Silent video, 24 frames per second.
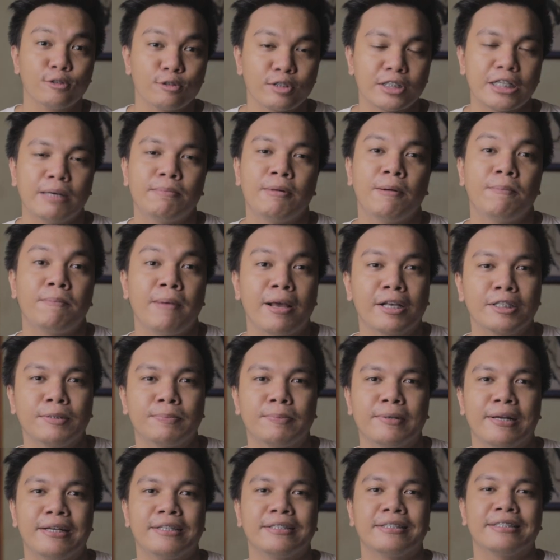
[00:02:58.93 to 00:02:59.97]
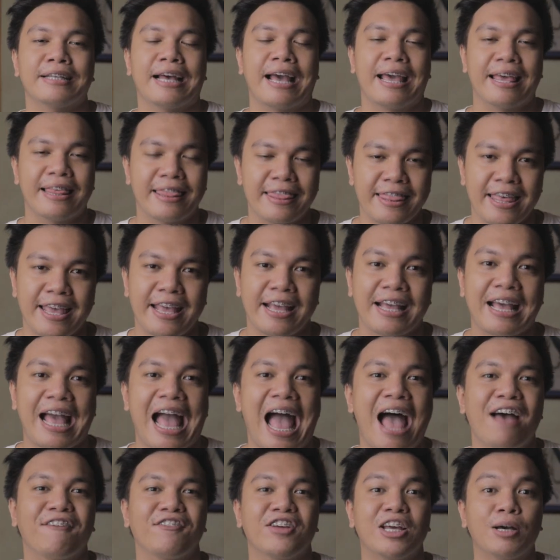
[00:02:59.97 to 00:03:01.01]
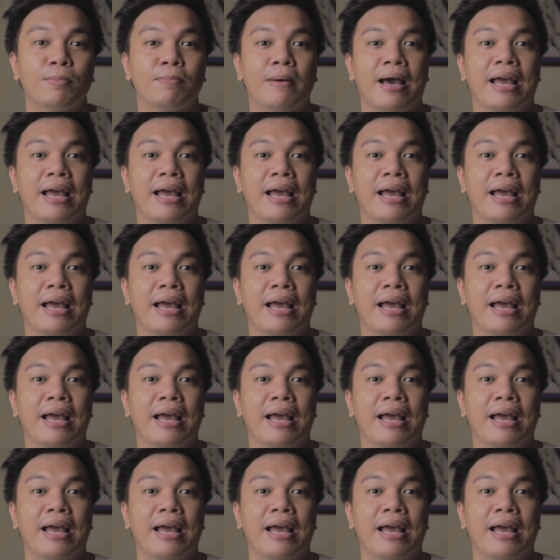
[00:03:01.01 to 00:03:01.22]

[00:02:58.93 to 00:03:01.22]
To sum up my experience, I think having a